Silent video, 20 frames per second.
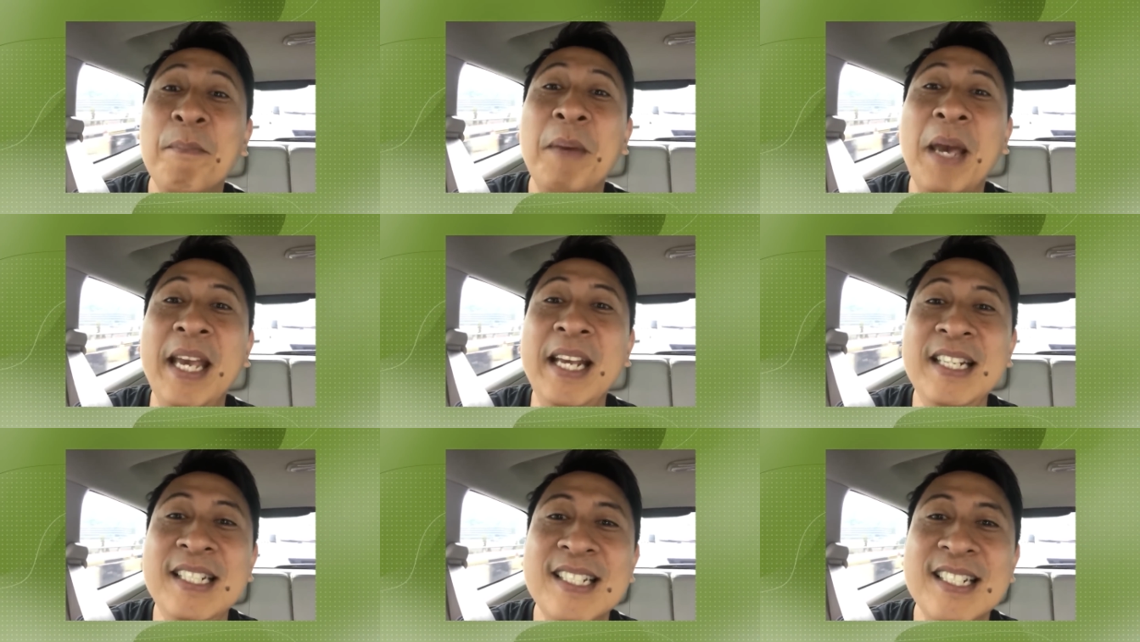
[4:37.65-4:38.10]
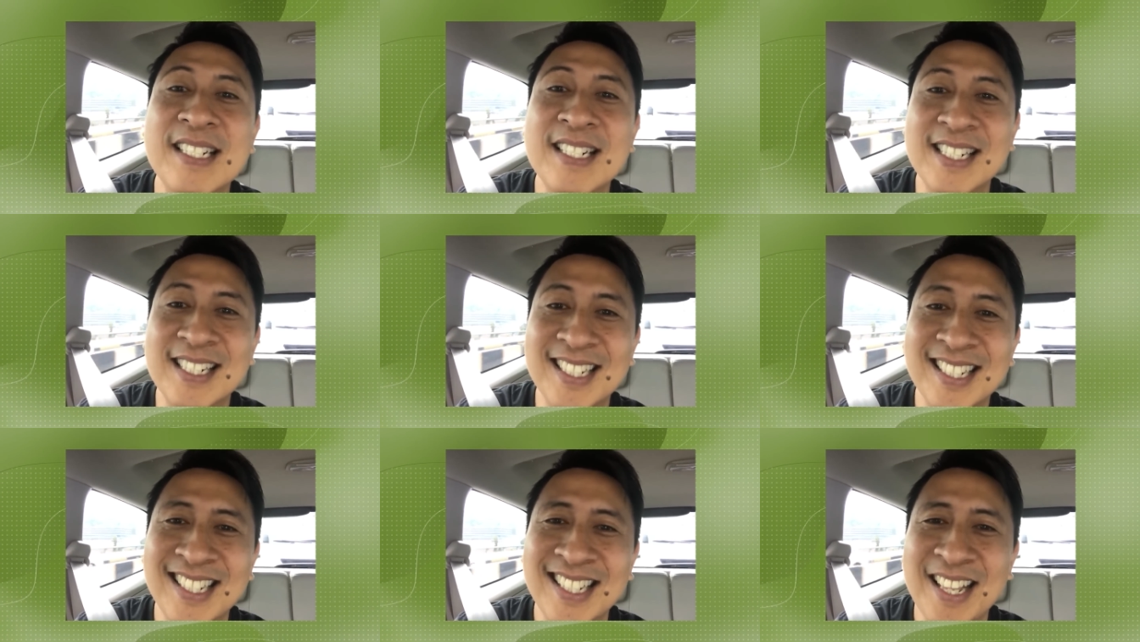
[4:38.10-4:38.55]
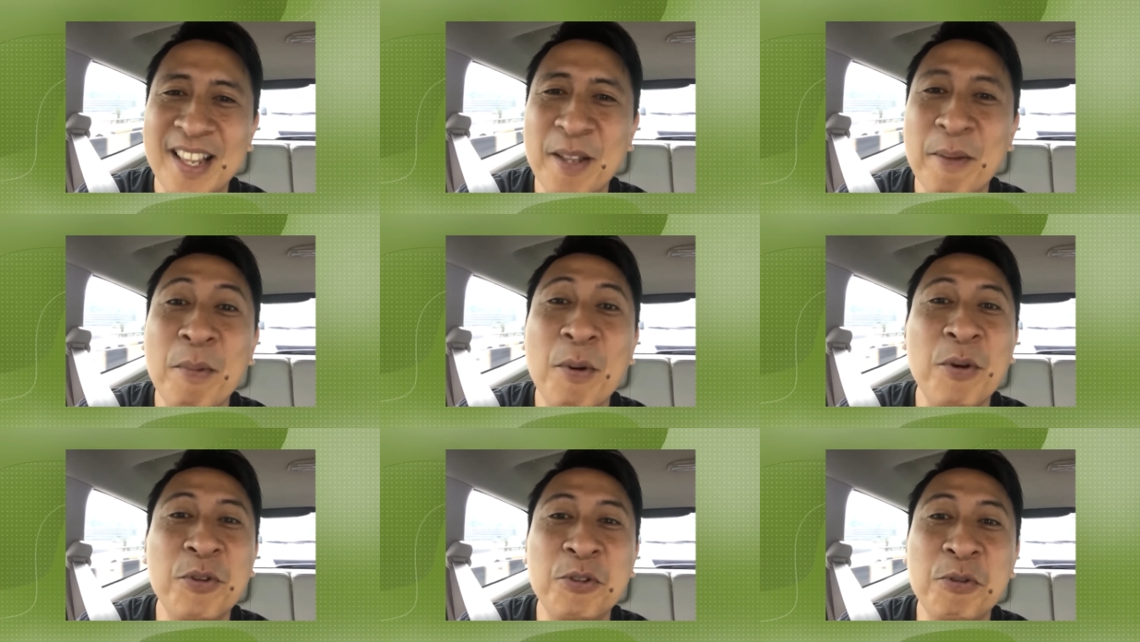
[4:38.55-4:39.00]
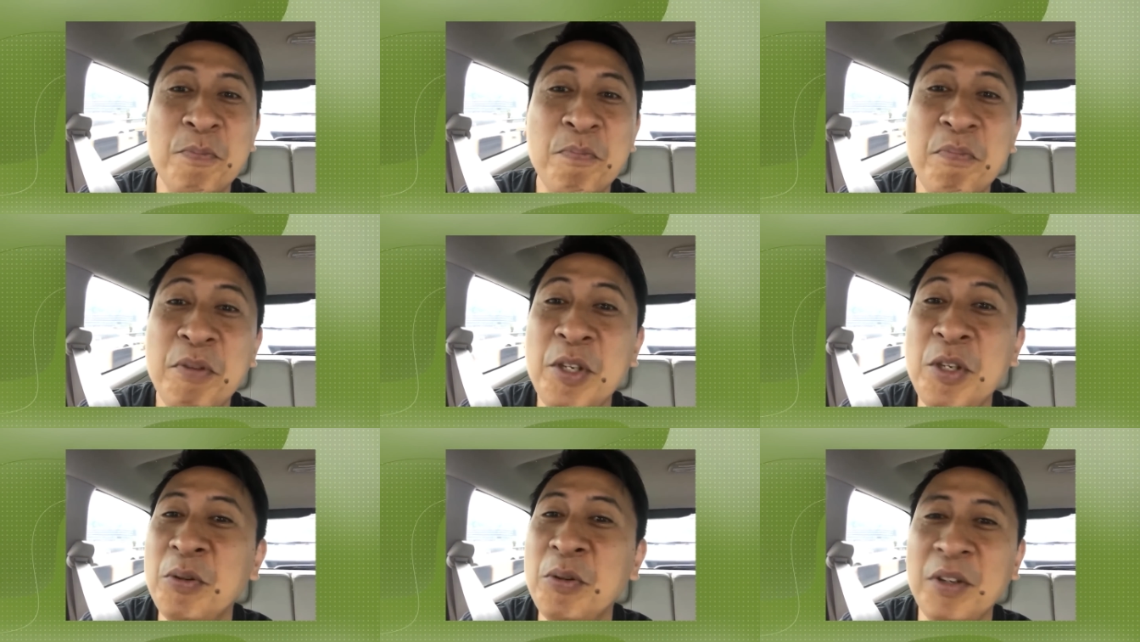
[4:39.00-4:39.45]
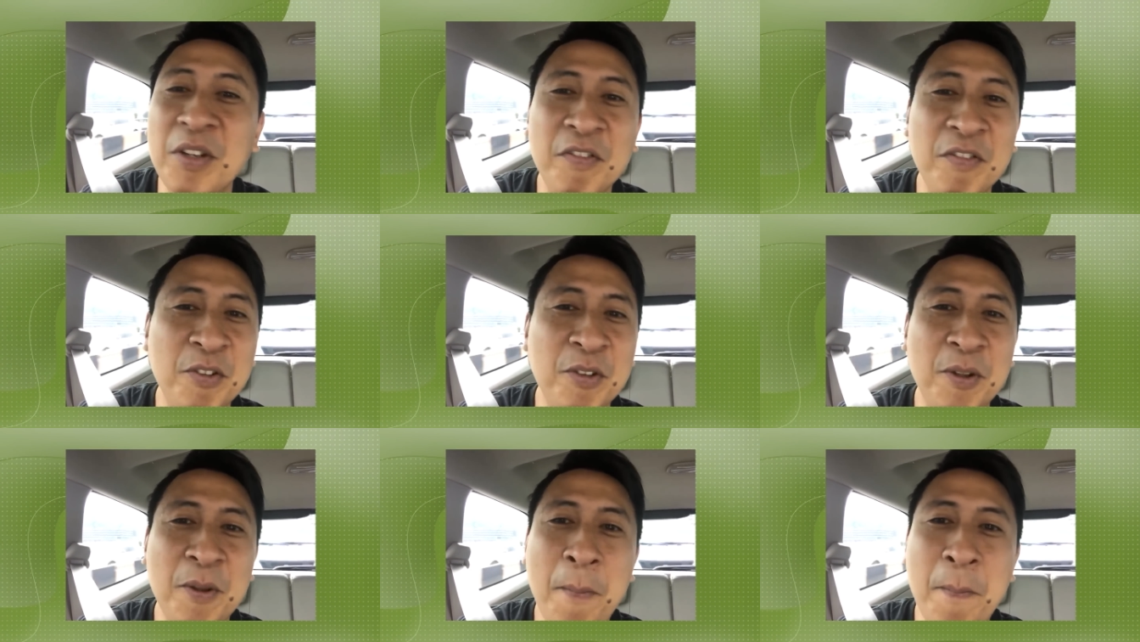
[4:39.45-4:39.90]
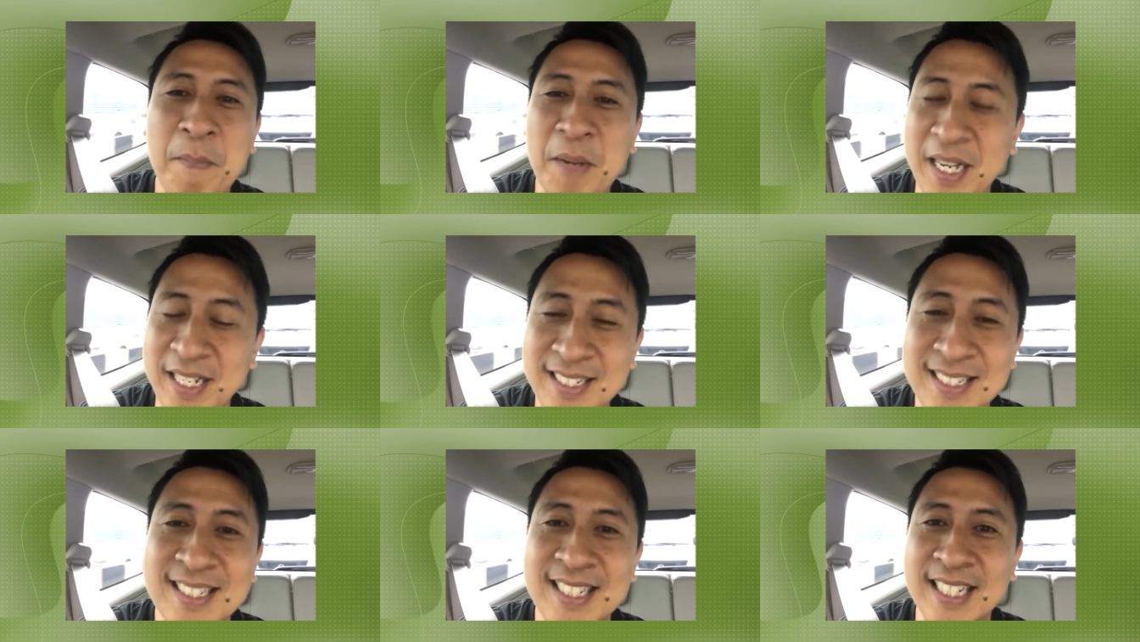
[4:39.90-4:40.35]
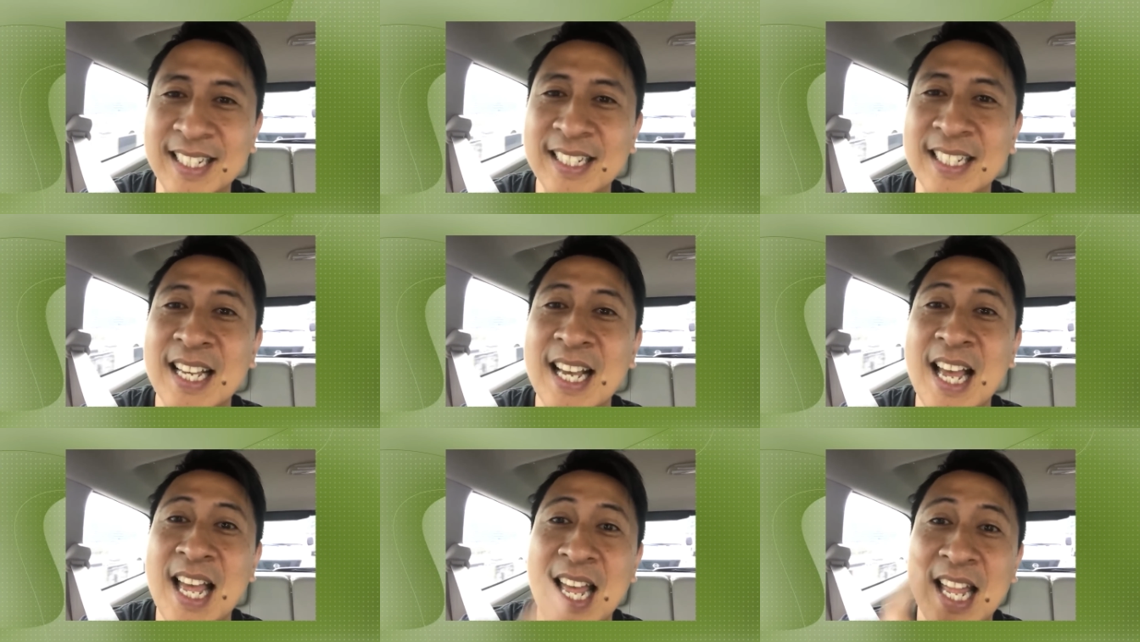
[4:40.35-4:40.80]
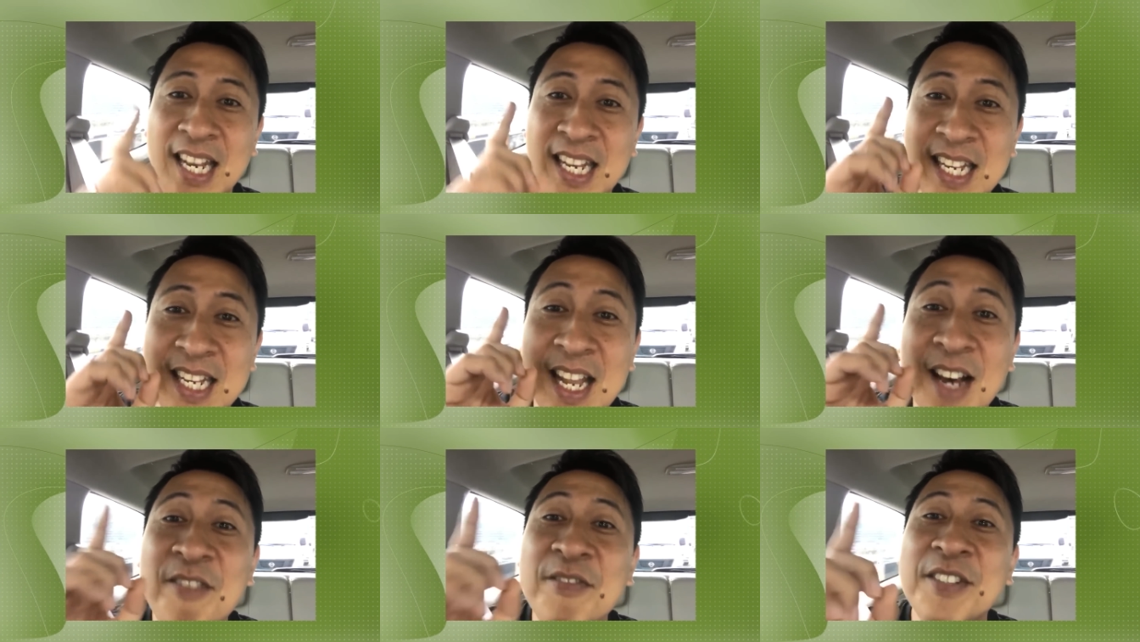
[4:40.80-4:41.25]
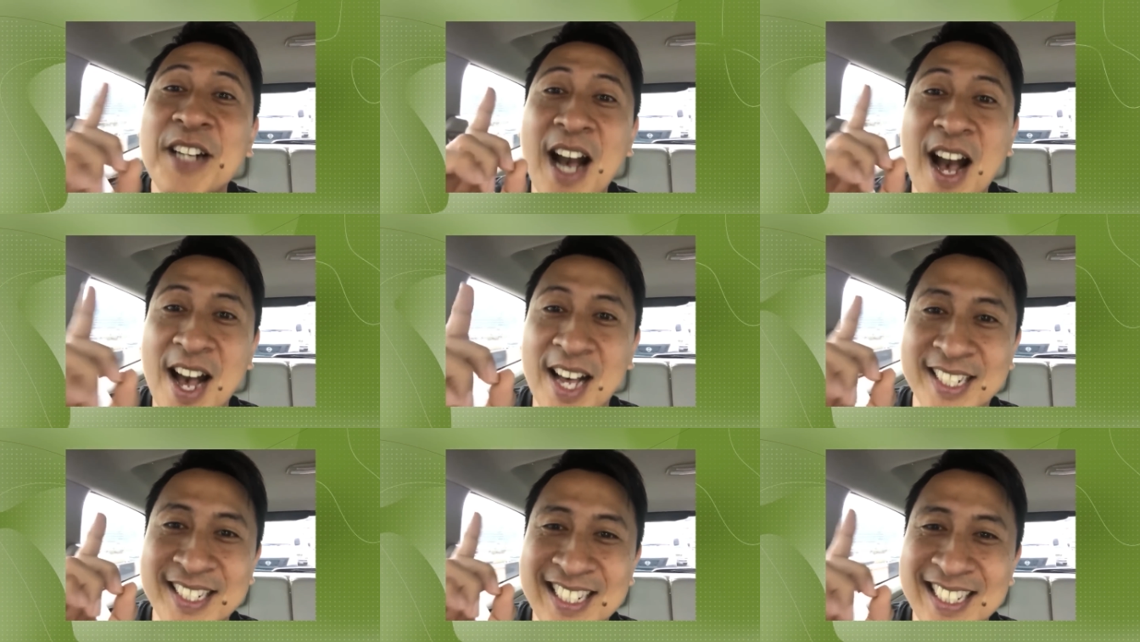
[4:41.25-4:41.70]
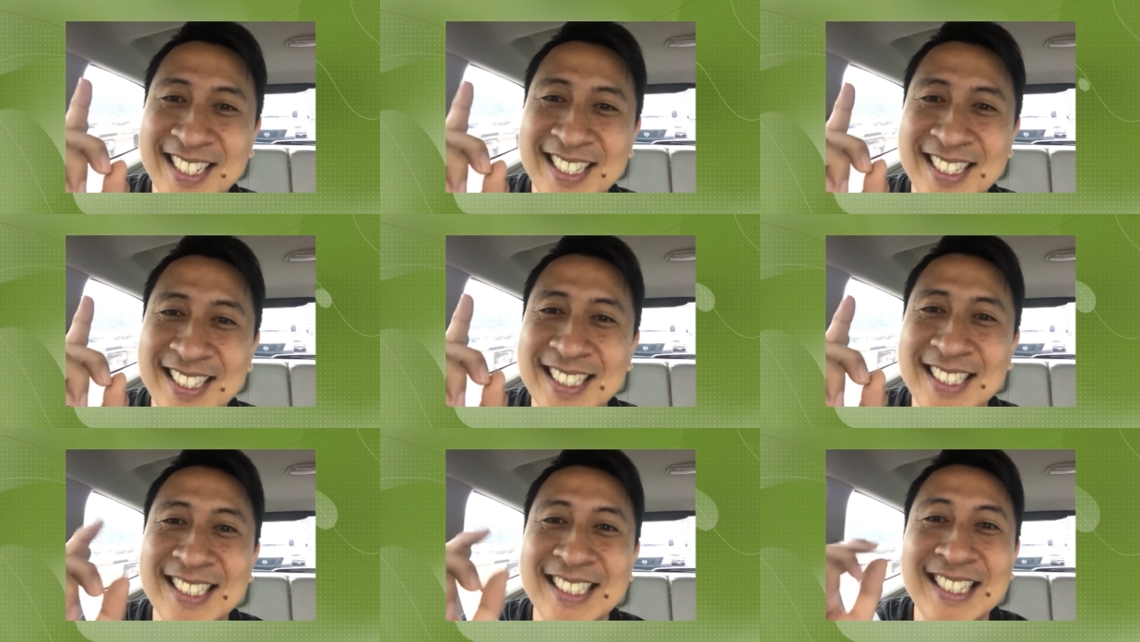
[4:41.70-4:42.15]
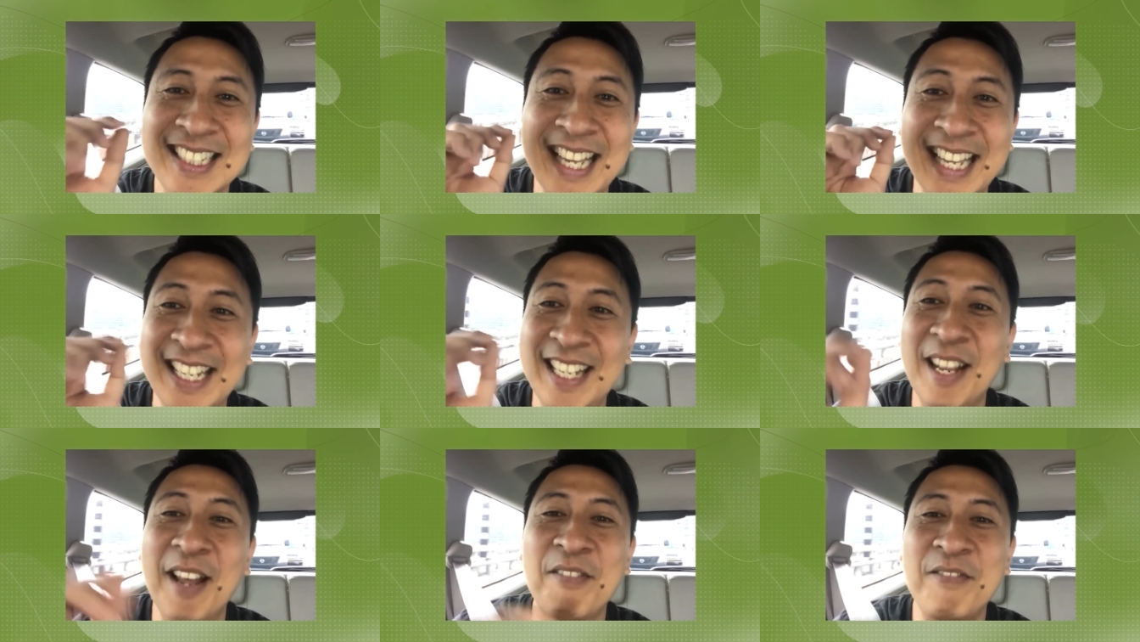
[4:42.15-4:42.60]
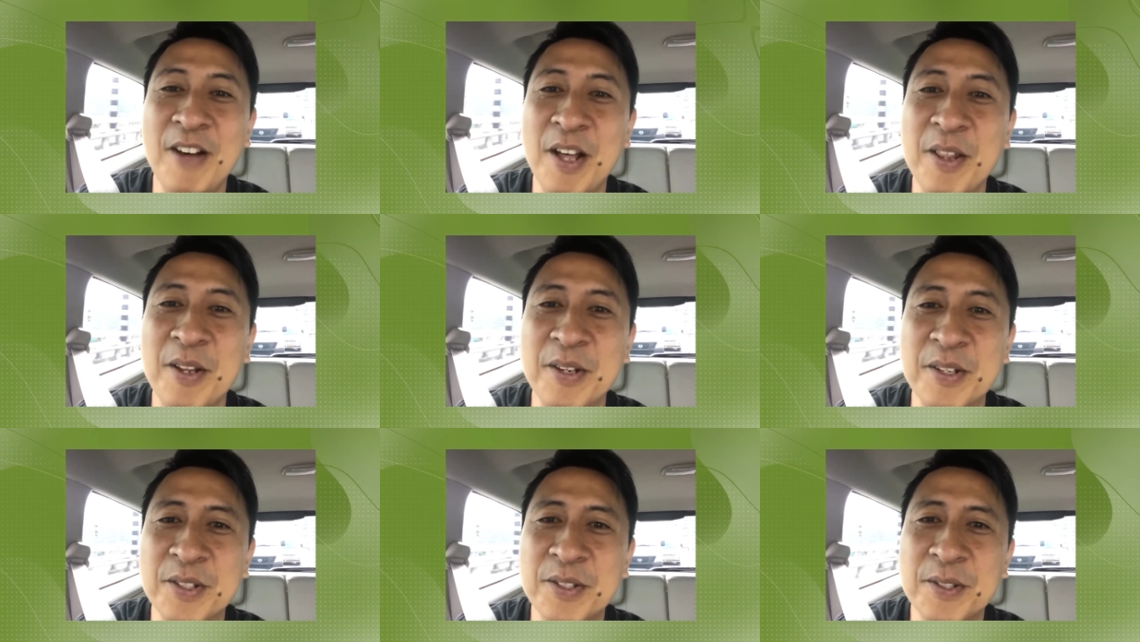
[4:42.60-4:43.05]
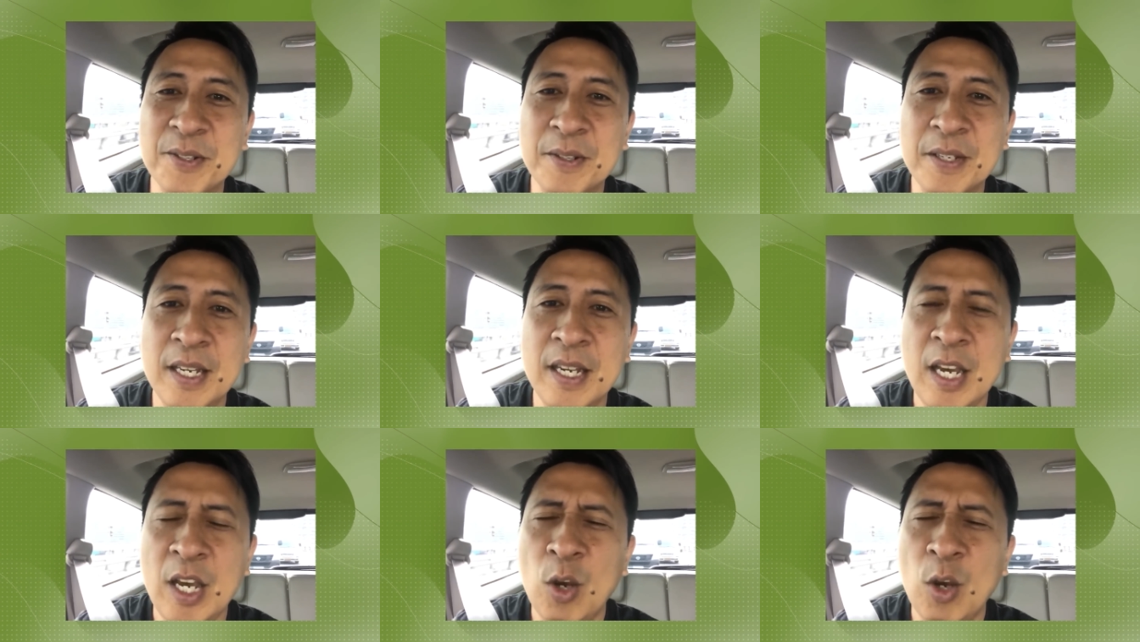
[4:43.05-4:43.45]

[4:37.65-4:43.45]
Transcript: Paint the most beautiful painting. Love God and love others.